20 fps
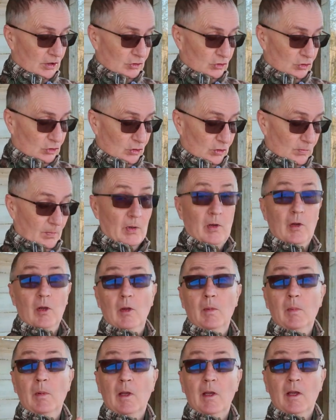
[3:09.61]

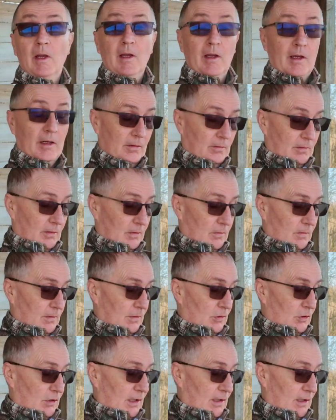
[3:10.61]
Superb. Anyway,
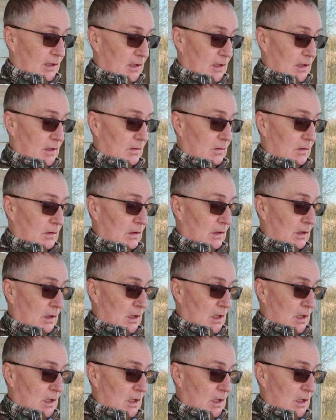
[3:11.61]
quick check the notes.